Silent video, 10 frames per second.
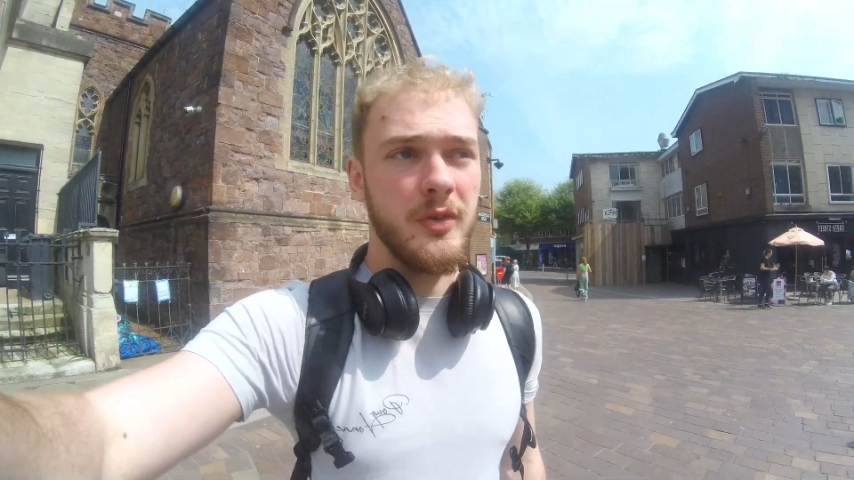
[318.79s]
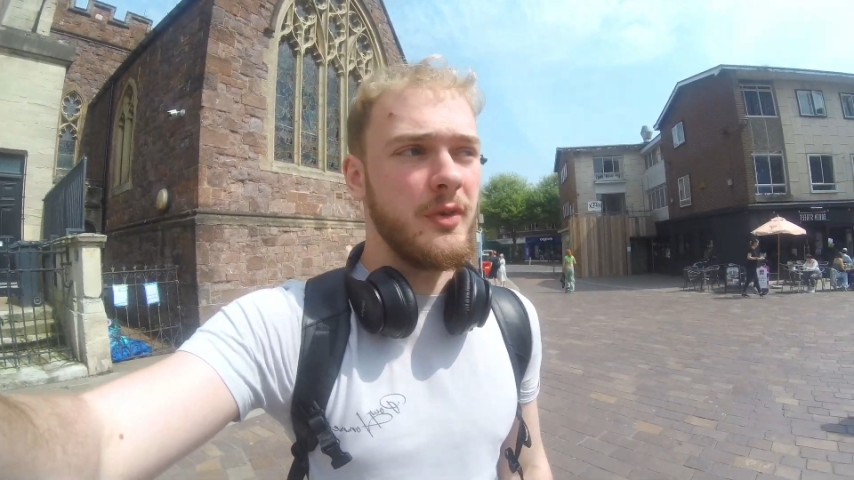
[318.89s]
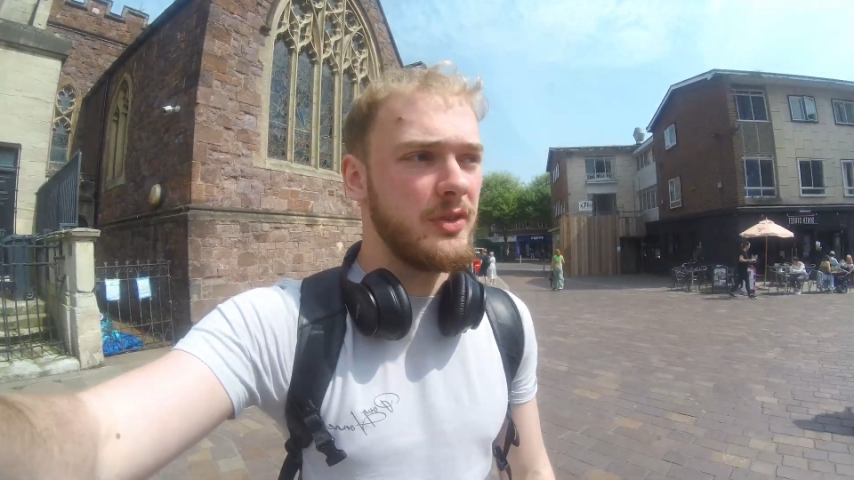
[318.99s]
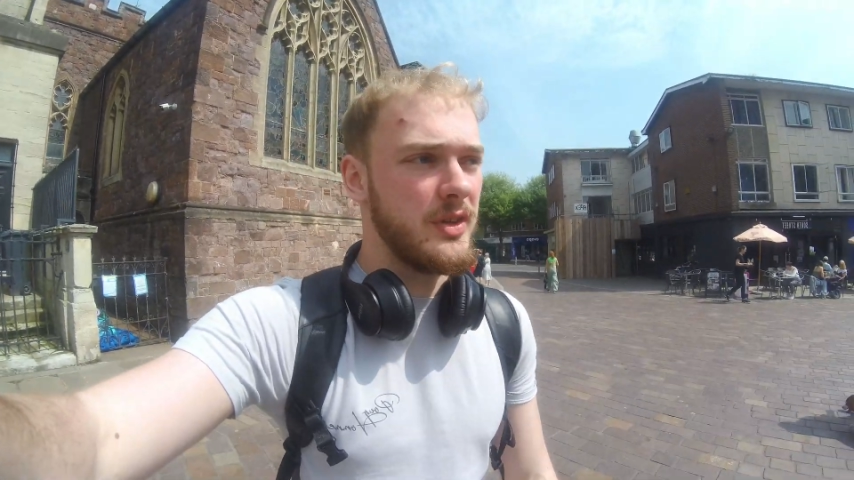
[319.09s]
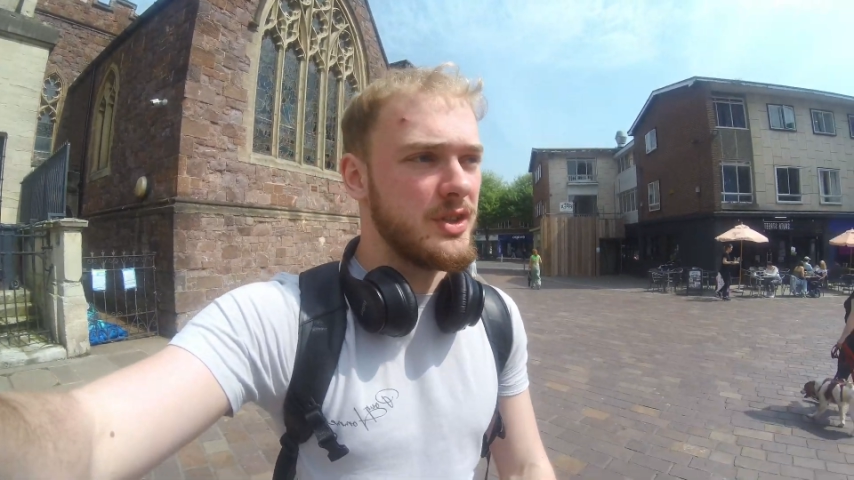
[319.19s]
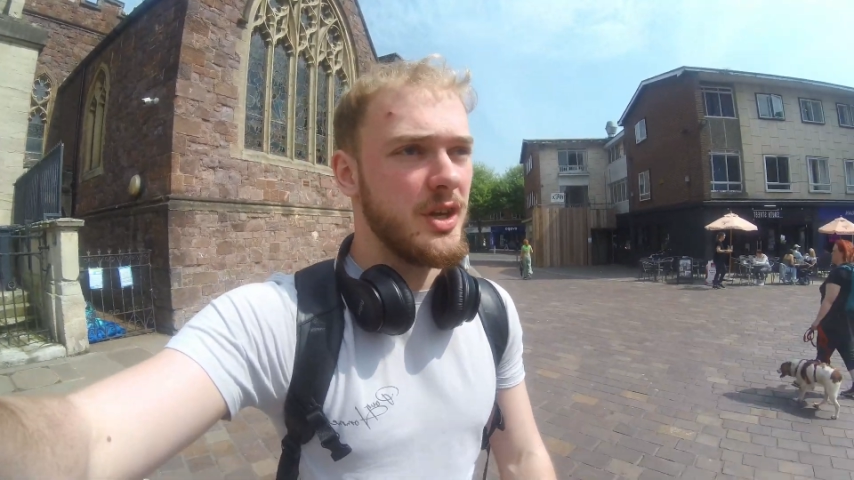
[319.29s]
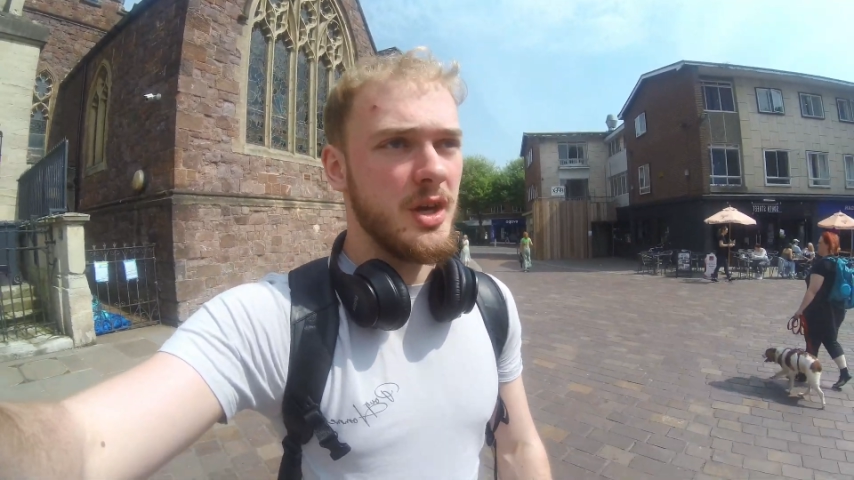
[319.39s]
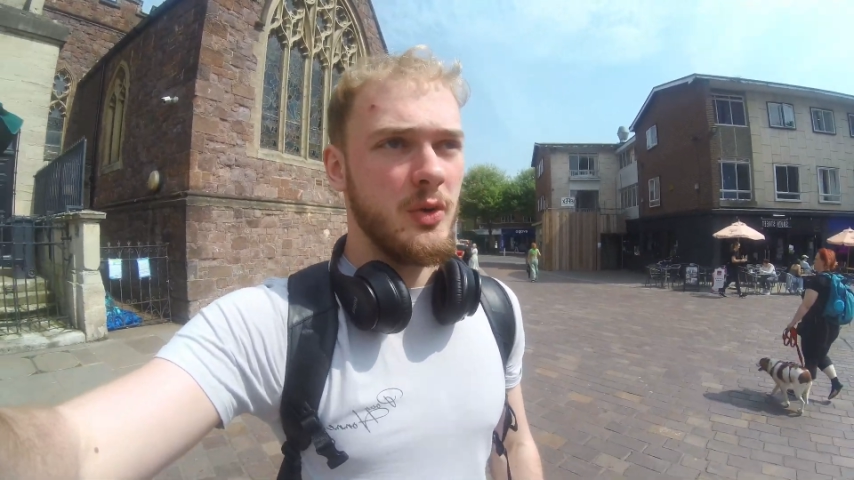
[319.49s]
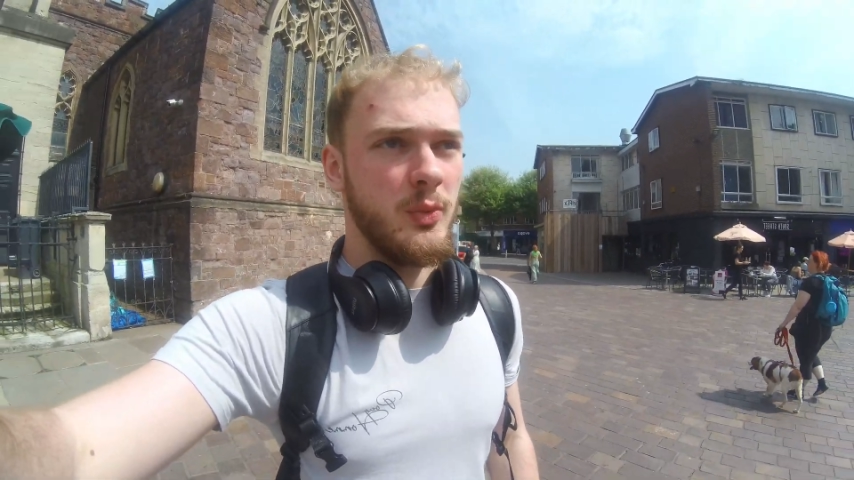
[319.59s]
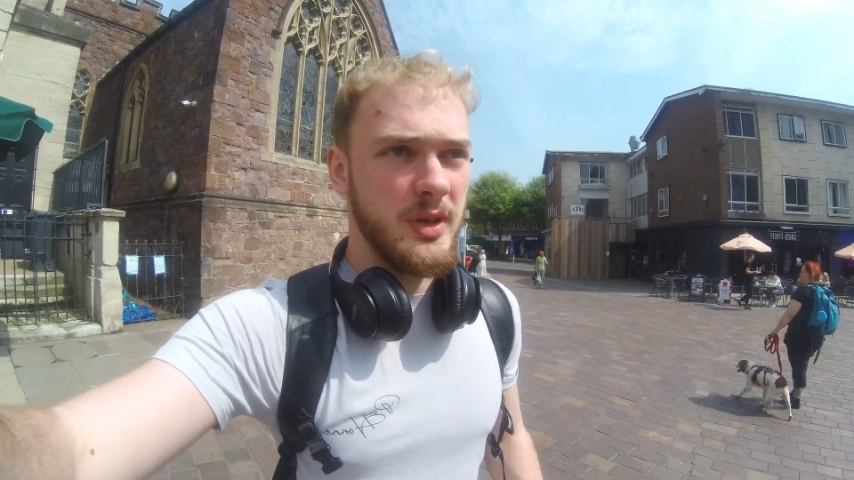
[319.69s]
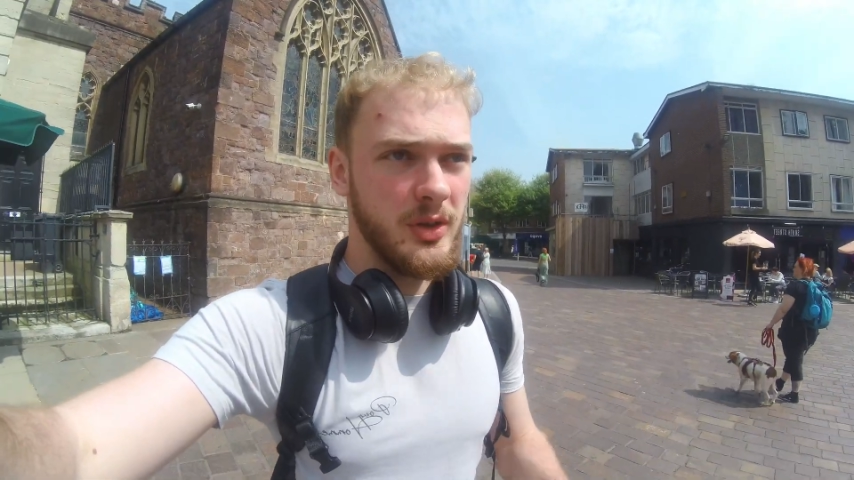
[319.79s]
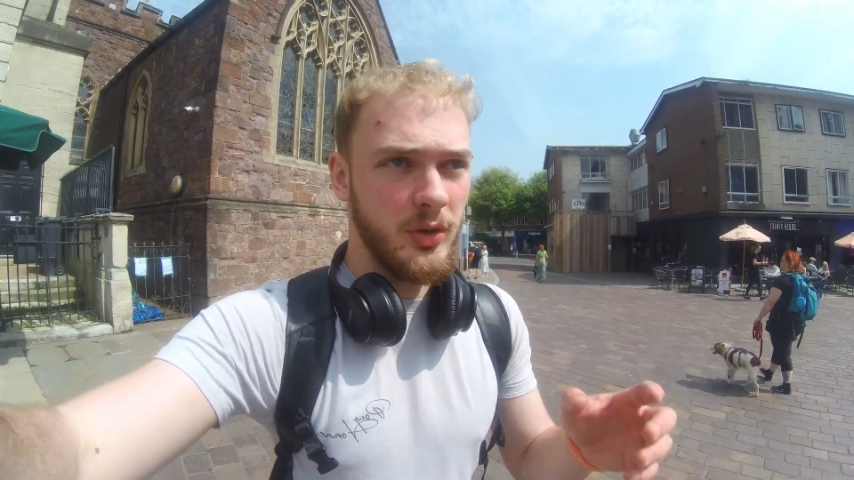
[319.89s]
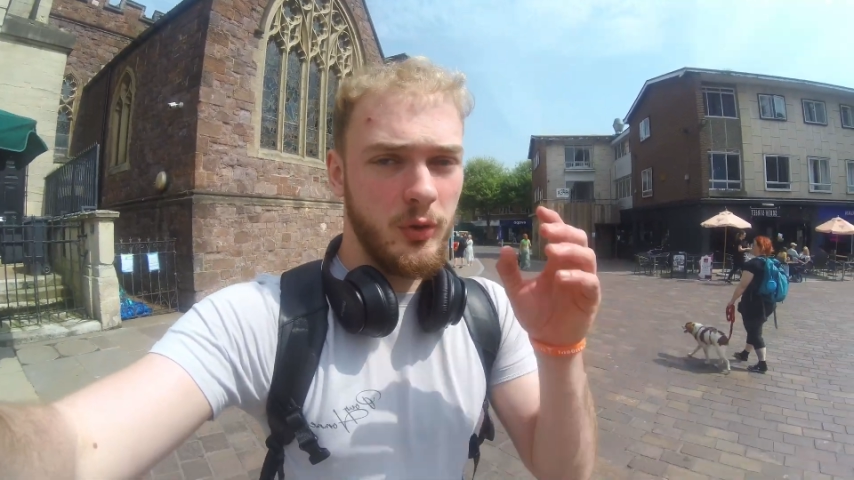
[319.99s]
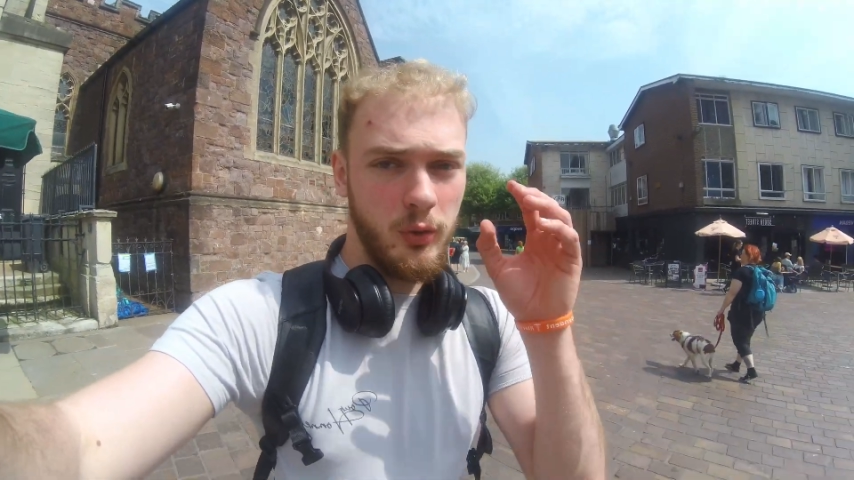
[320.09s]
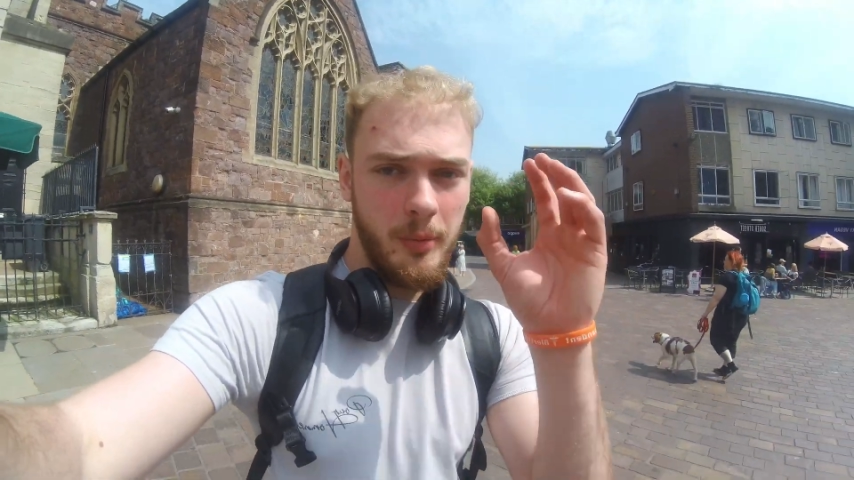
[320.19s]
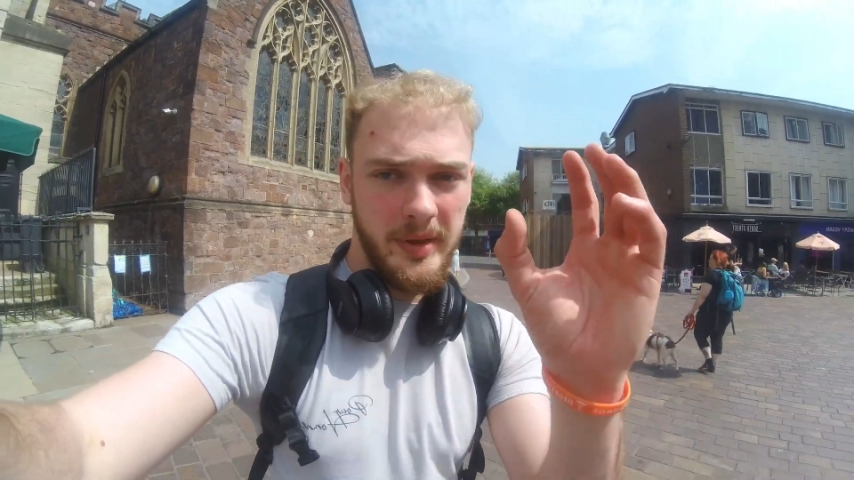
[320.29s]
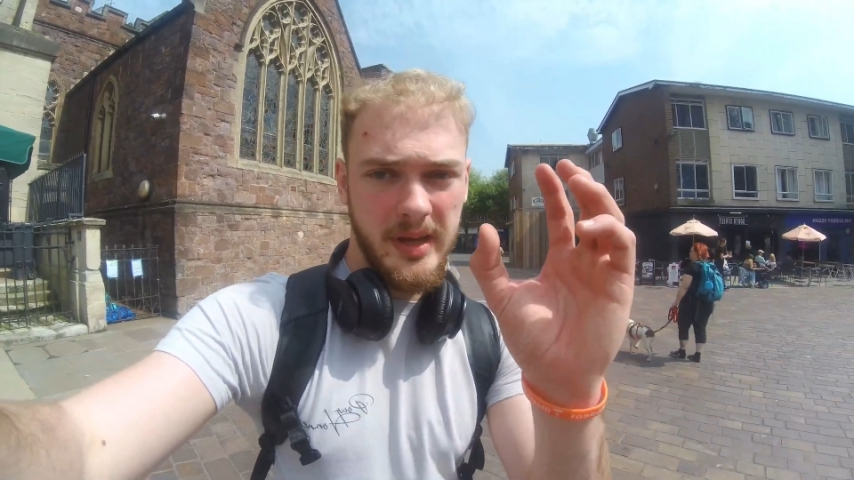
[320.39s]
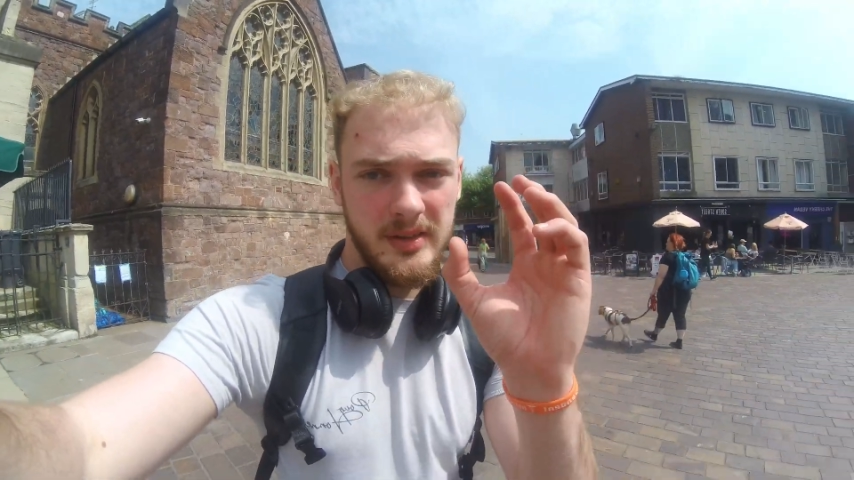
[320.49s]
footage when you're cropping in